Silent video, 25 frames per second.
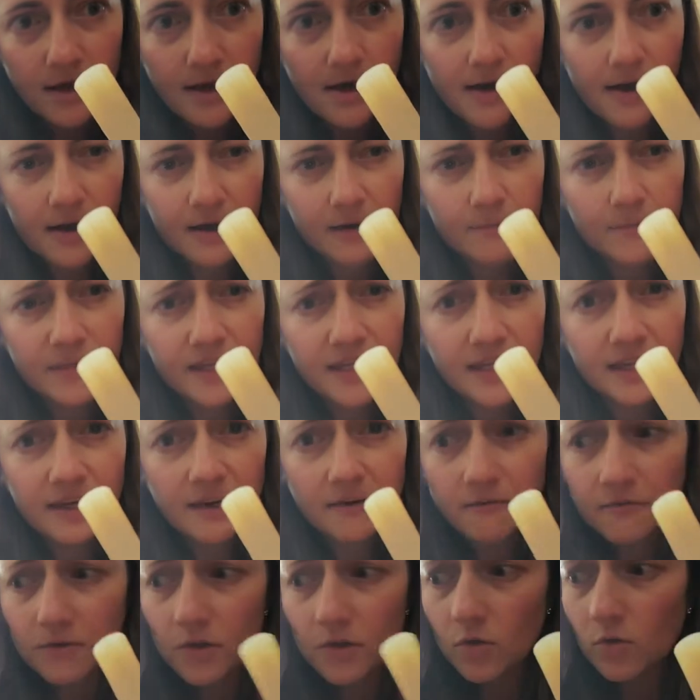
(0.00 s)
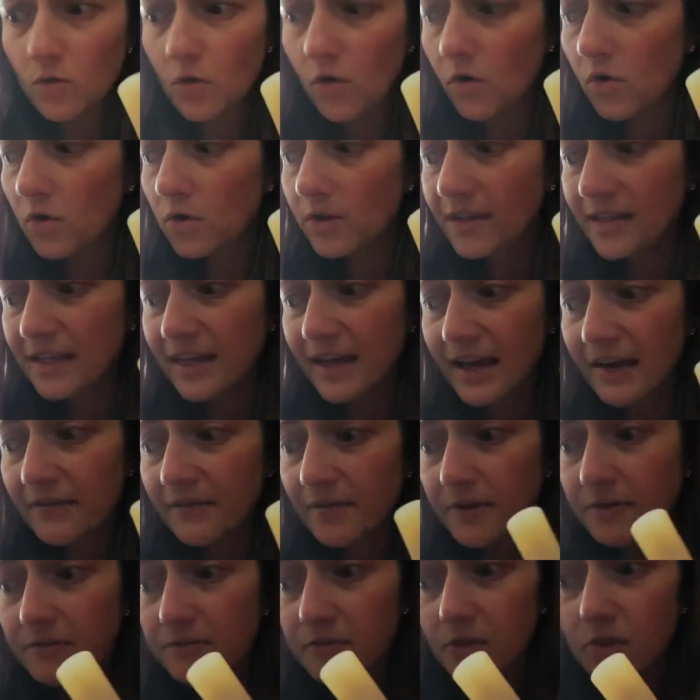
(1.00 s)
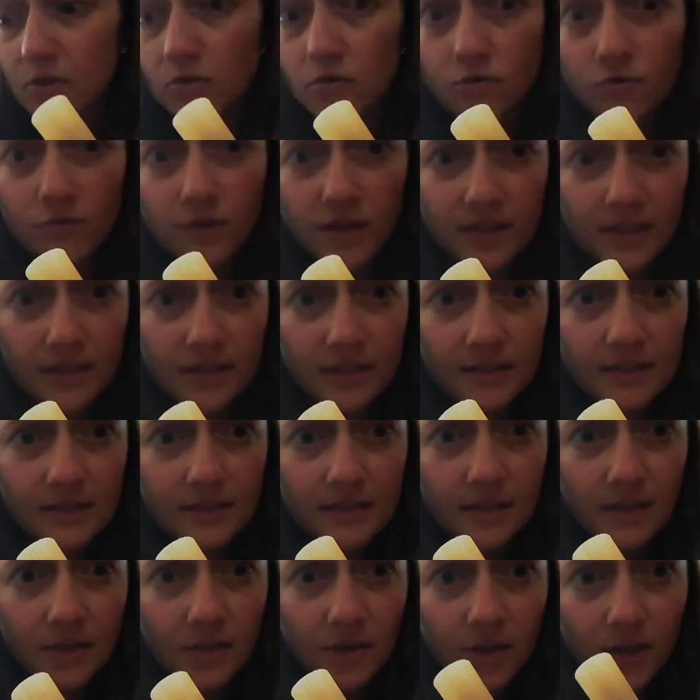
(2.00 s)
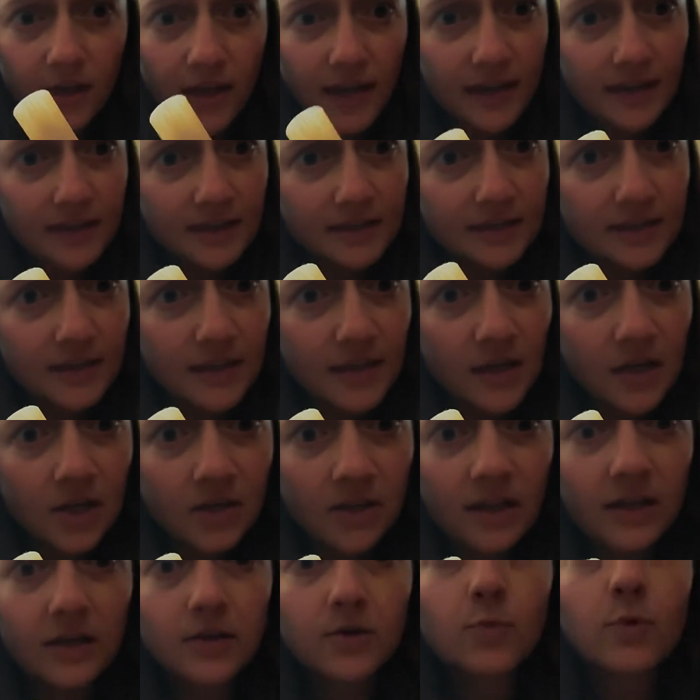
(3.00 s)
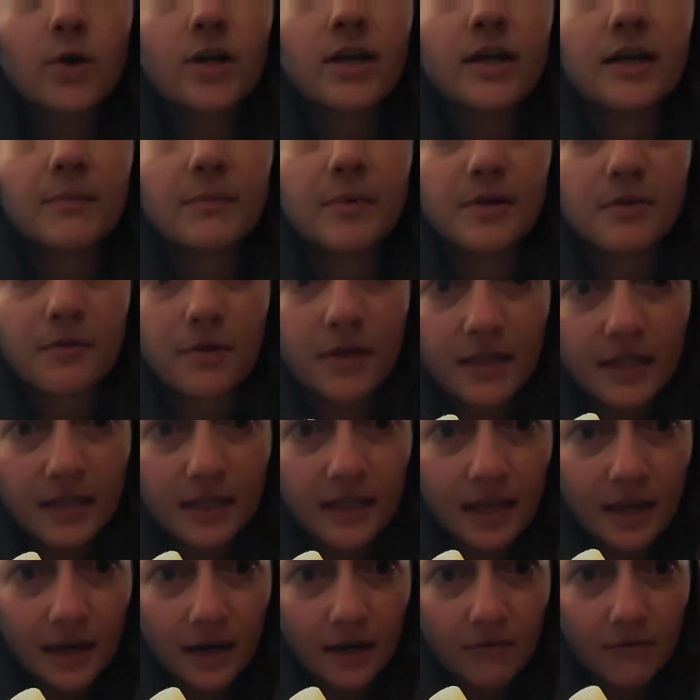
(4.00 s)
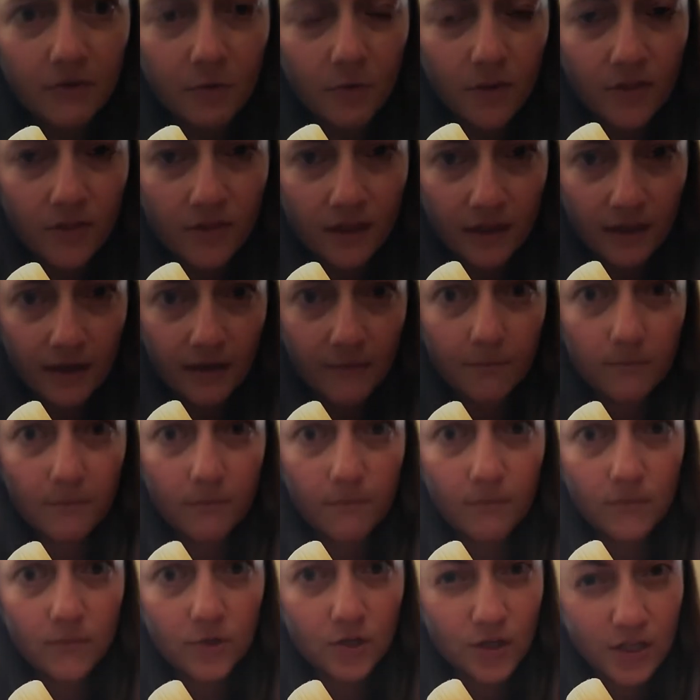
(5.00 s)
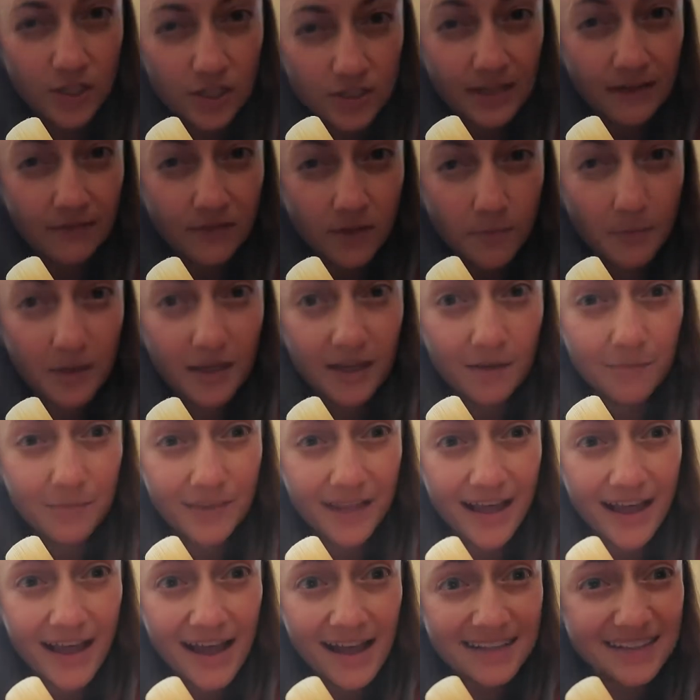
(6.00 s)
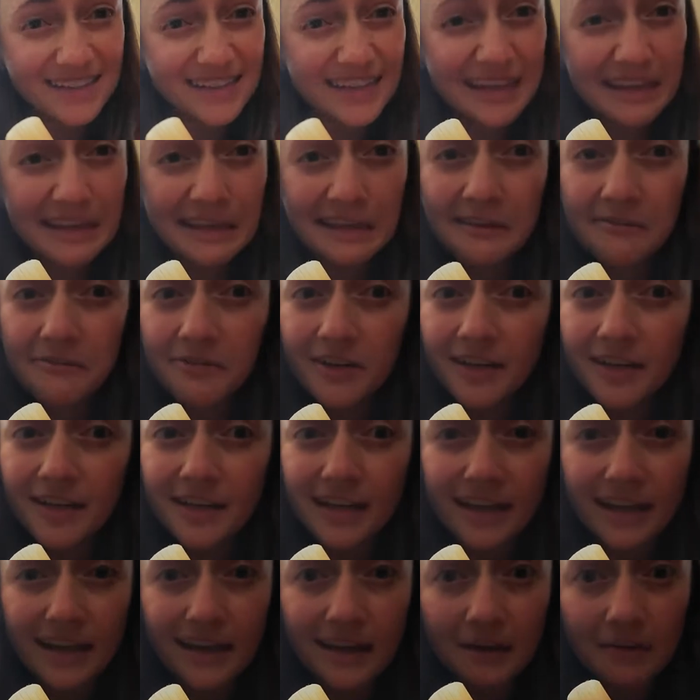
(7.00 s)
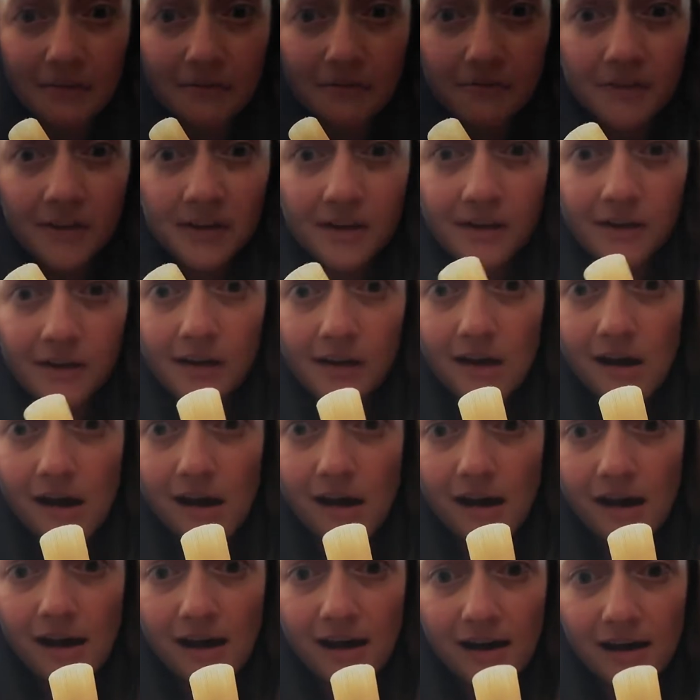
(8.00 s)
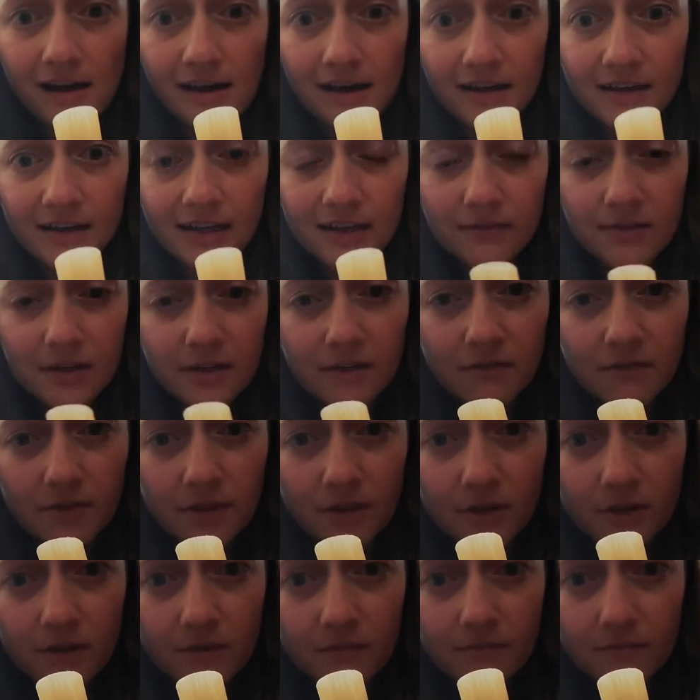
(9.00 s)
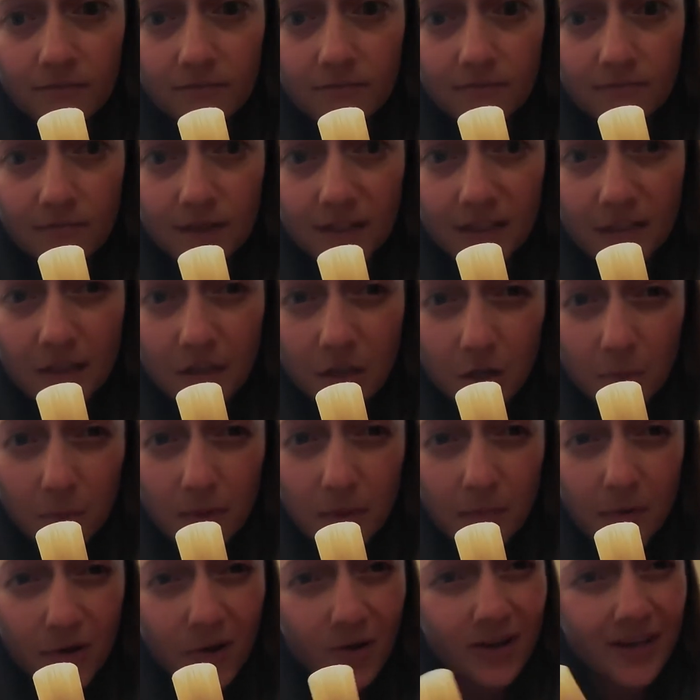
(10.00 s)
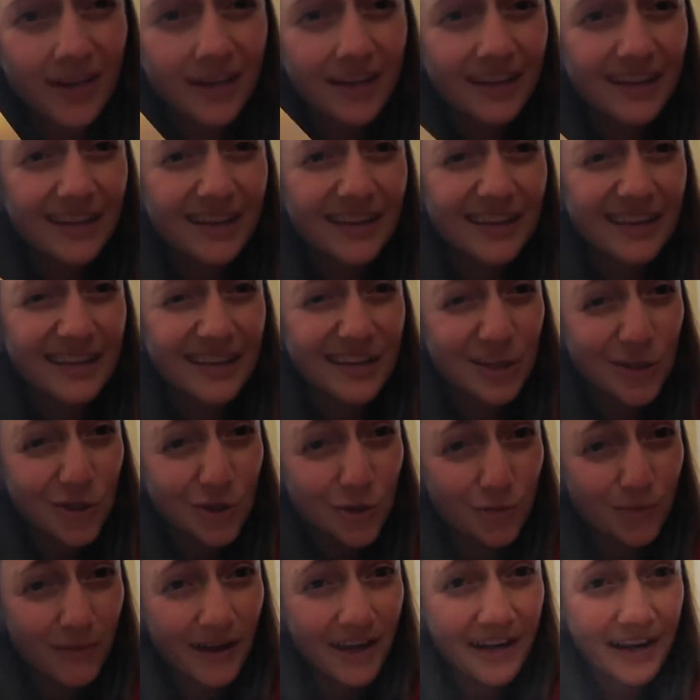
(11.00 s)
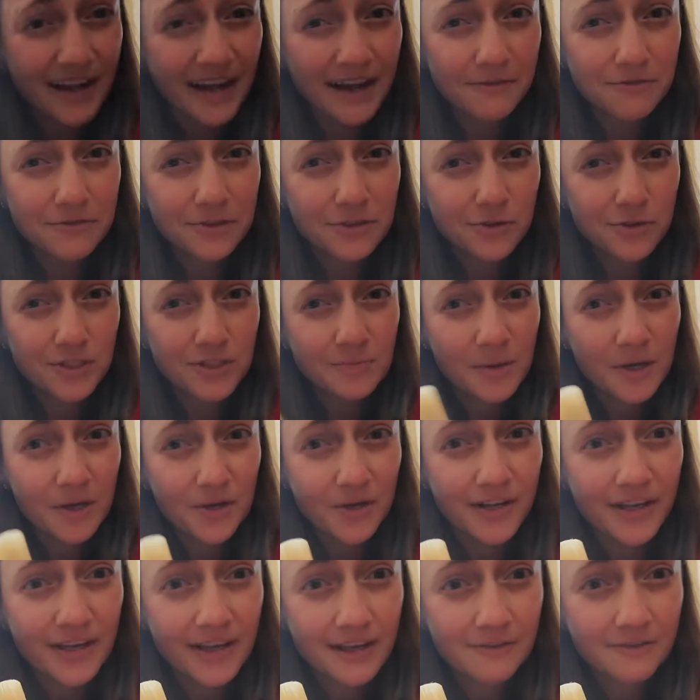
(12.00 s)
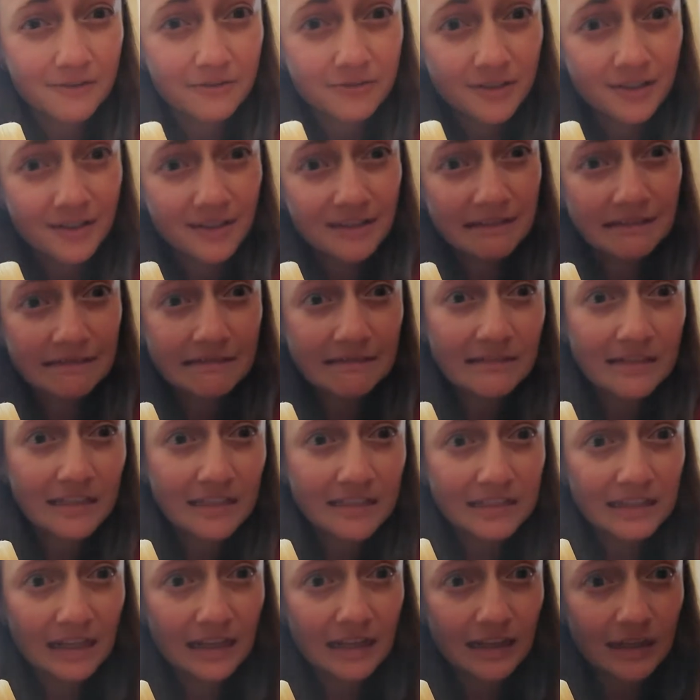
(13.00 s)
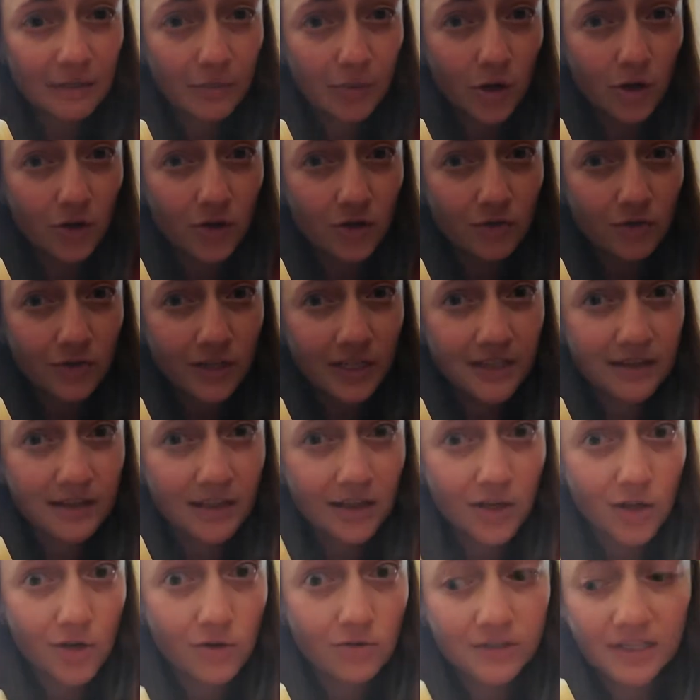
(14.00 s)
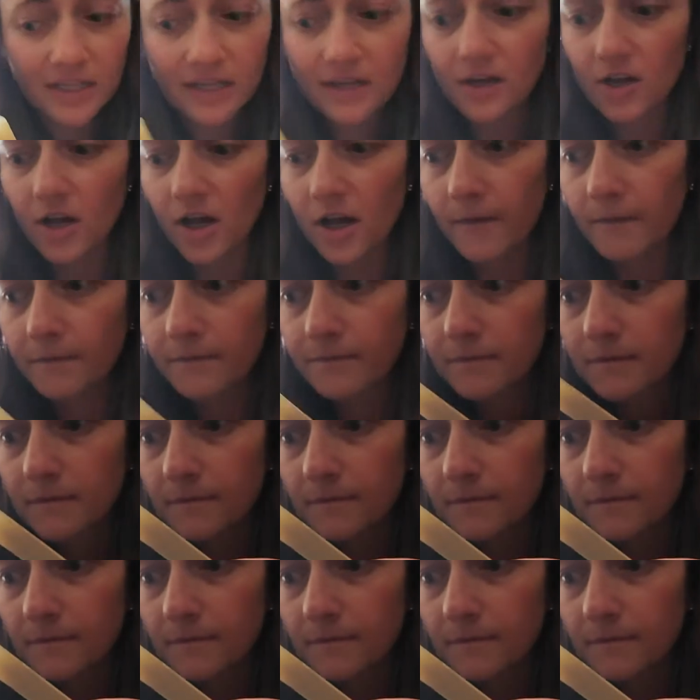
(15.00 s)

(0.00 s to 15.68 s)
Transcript: Um, if you only have a few reeds in your case, then we're going to be really careful with them. We're going to just have to make them last, even if, uh, even if they're a little bit broken. You might have to. It's better to have a slightly broken reed than no reed at all.